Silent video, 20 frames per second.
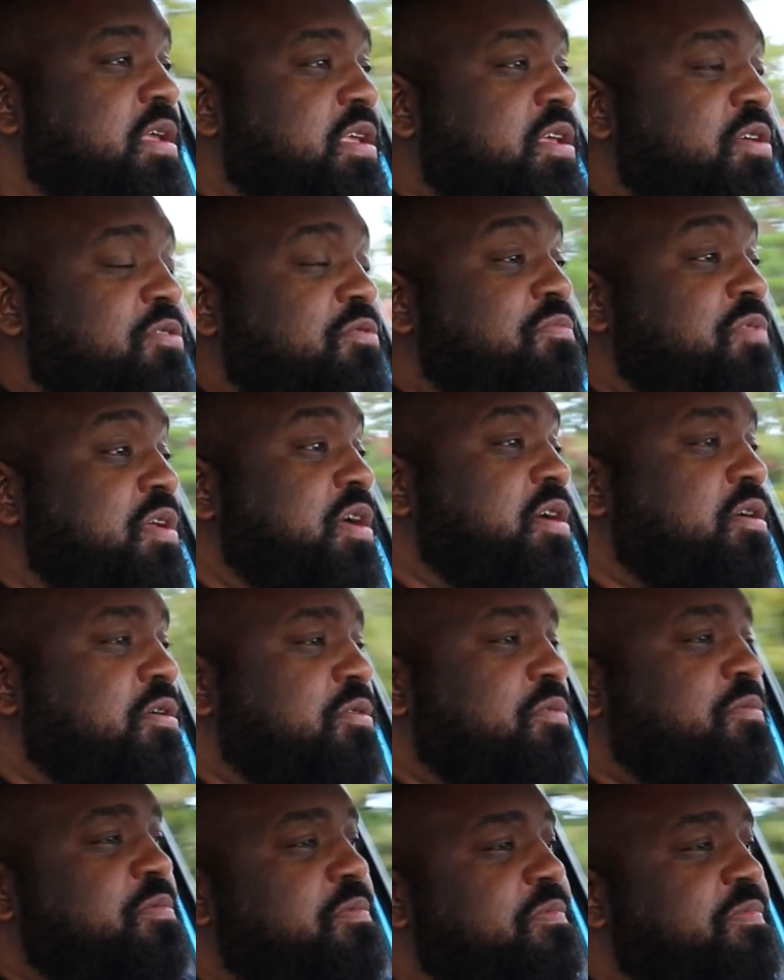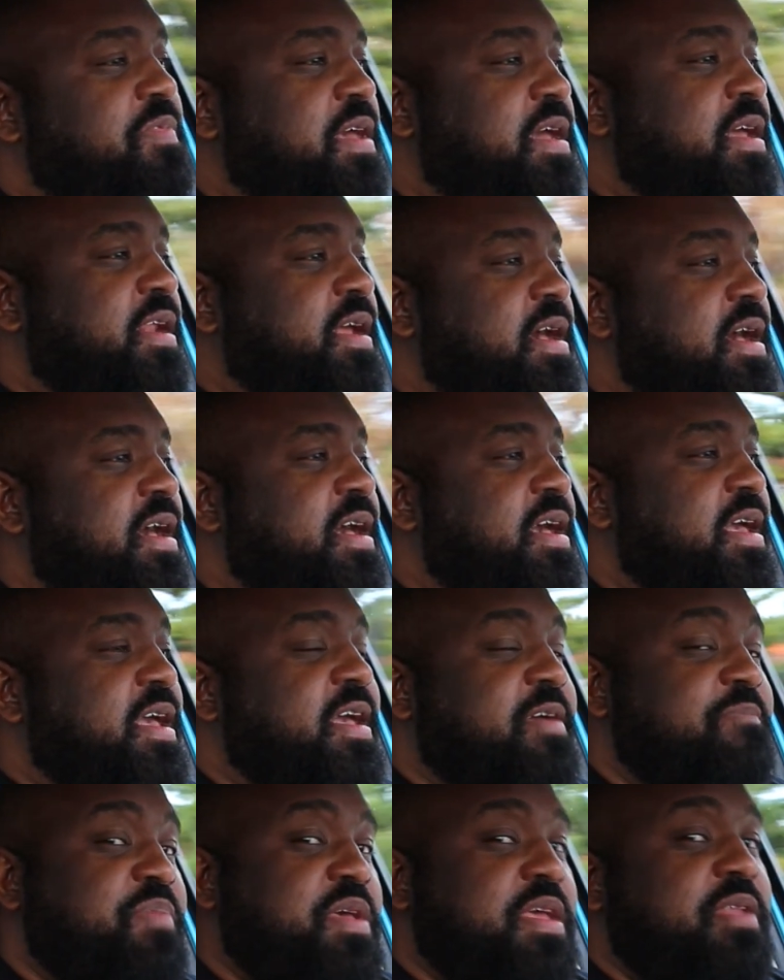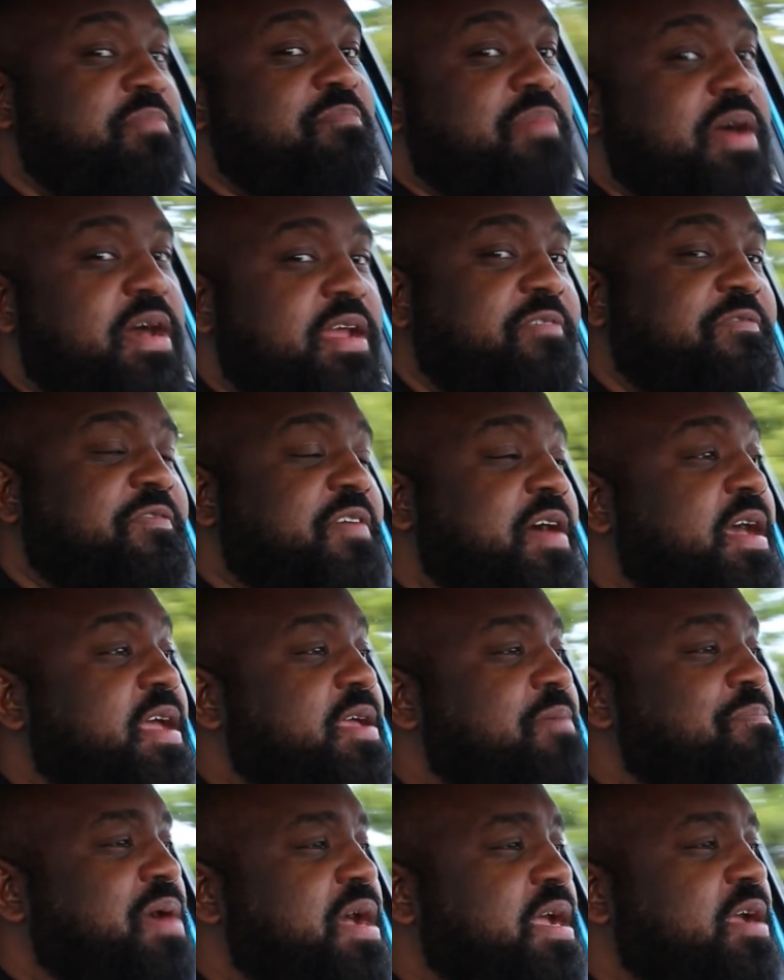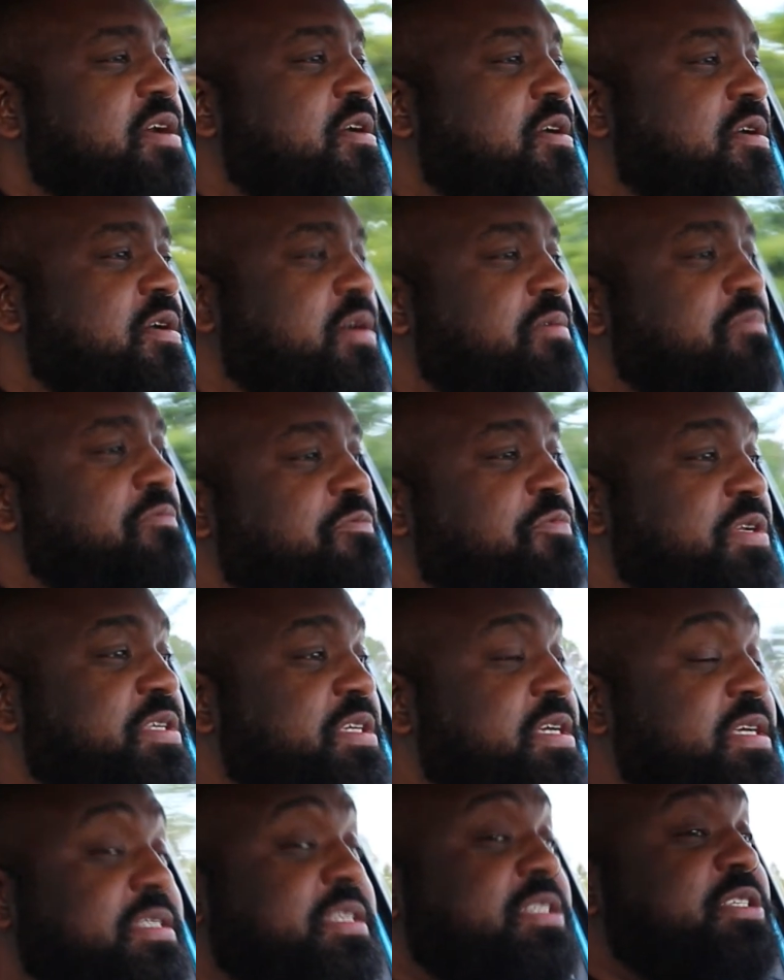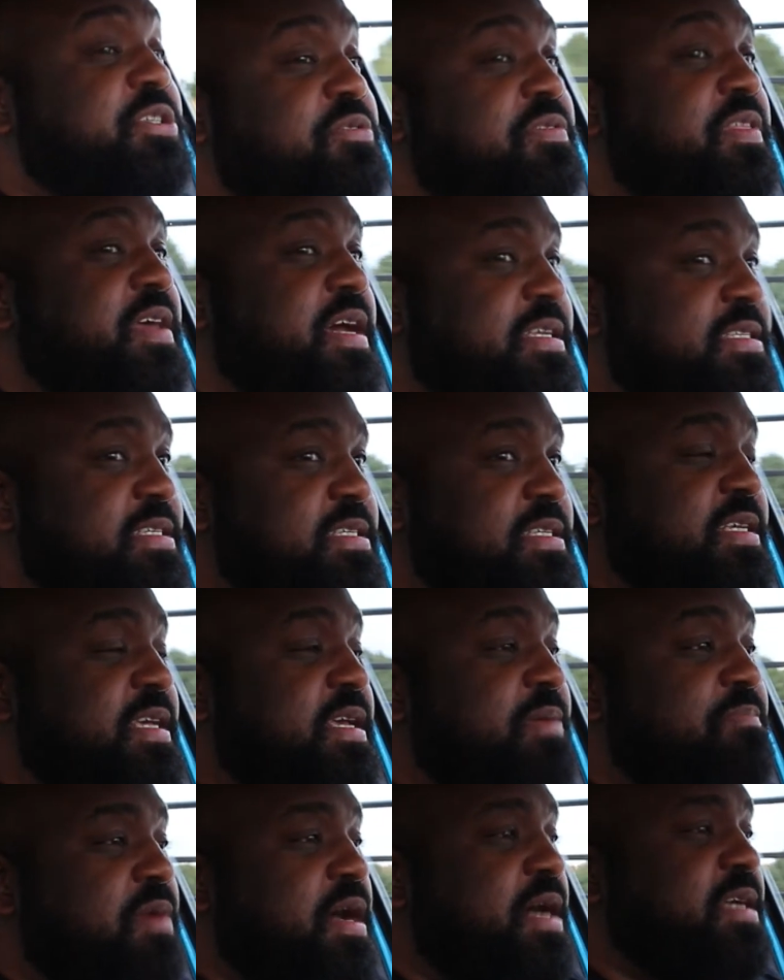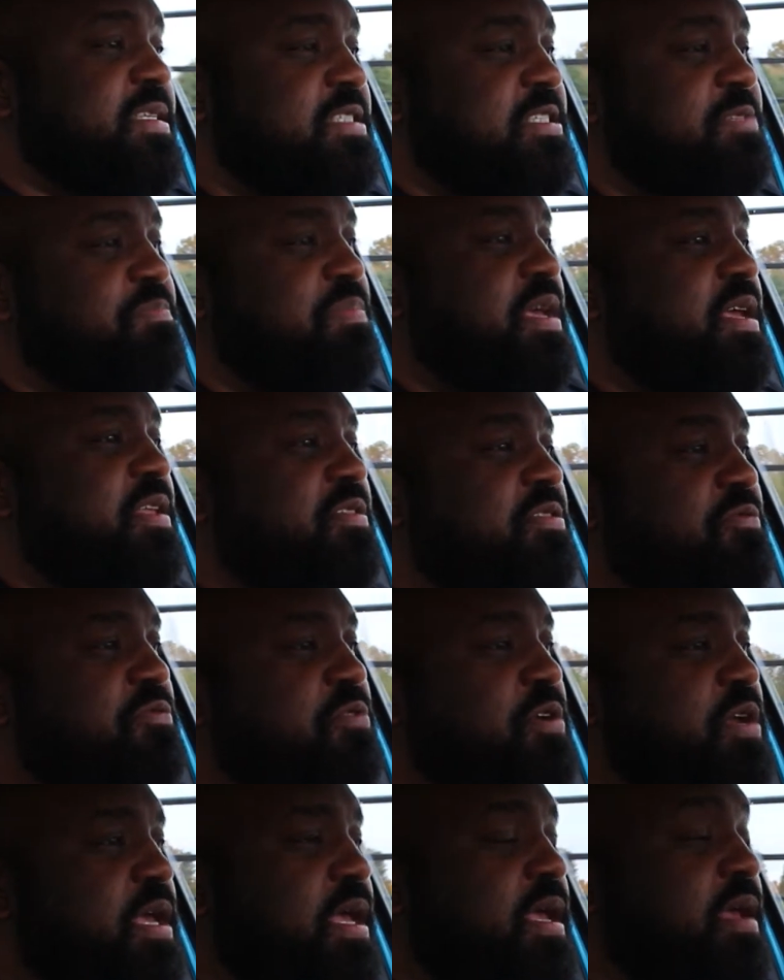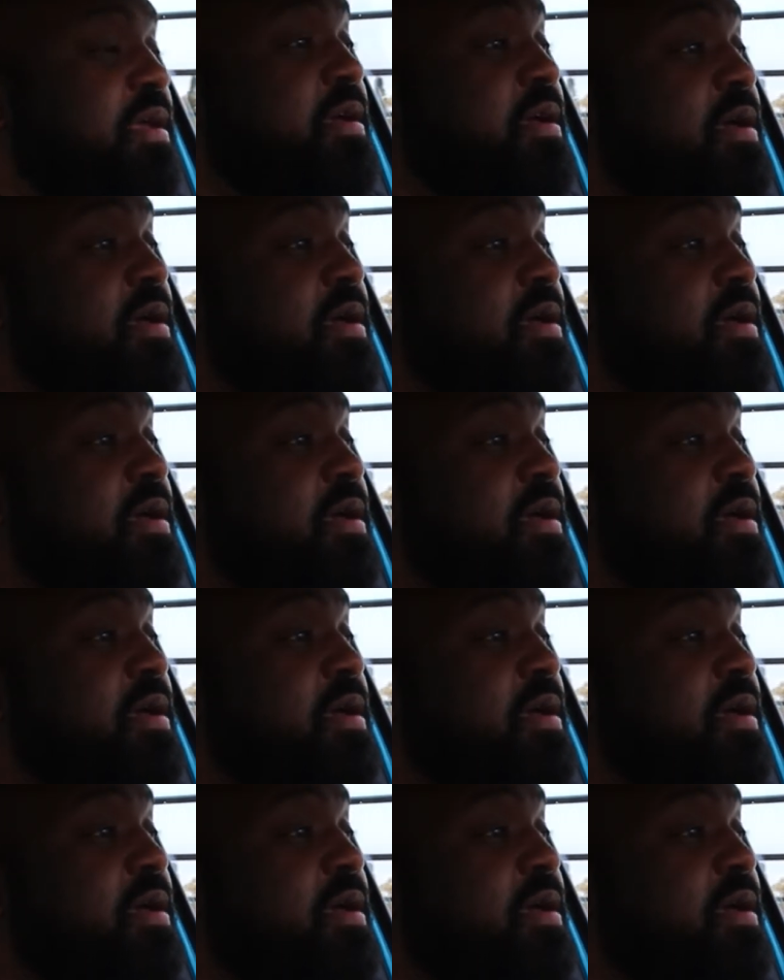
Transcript: you know that I have been modifying my car, which is a 2010 Mazda Speed 3.